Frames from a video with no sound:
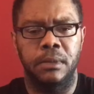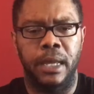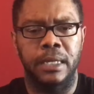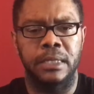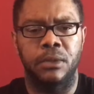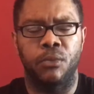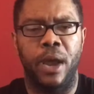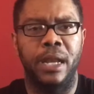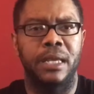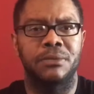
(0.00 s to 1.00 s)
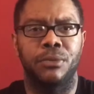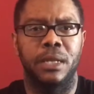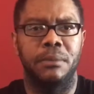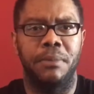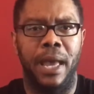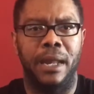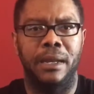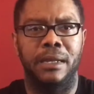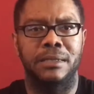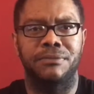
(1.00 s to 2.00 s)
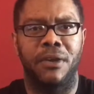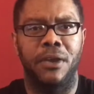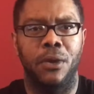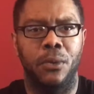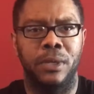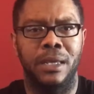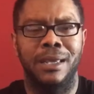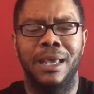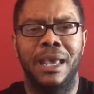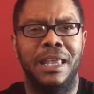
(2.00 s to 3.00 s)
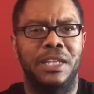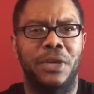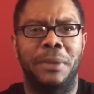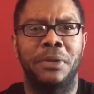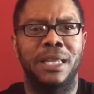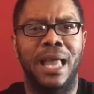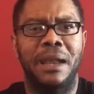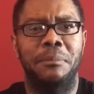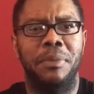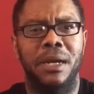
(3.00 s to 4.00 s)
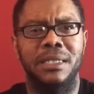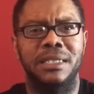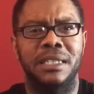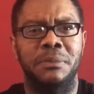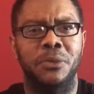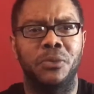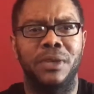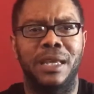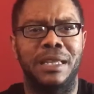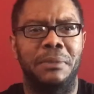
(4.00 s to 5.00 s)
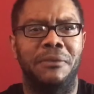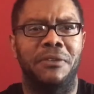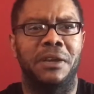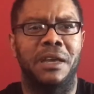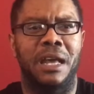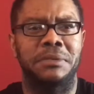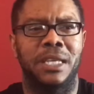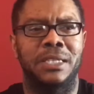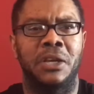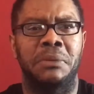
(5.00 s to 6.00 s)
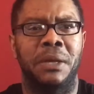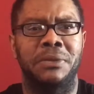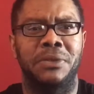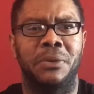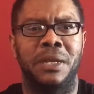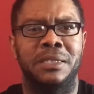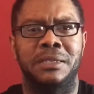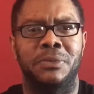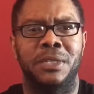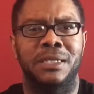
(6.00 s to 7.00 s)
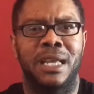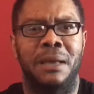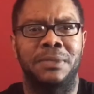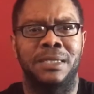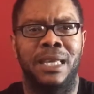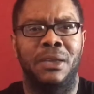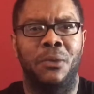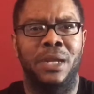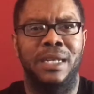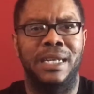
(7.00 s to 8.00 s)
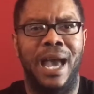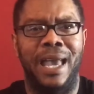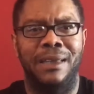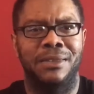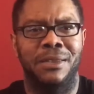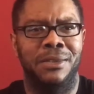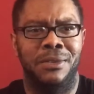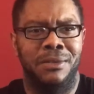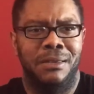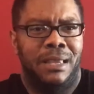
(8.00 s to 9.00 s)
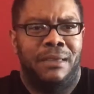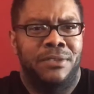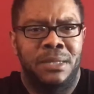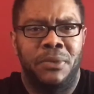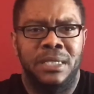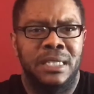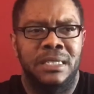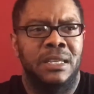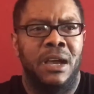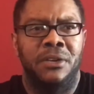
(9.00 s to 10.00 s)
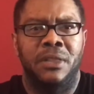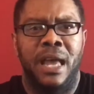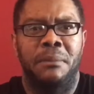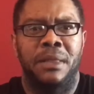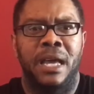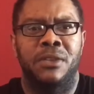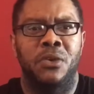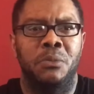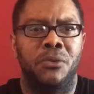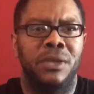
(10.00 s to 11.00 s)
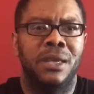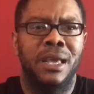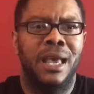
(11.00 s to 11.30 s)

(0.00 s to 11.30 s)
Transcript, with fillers: like I said, the writing is really bad and it's very hokey. They try to put a lot of puns in the movie, like they make fun of cops, like talking about donuts, and one of the cops is like on a diet, and like for some reason this is an underlying plot the whole movie.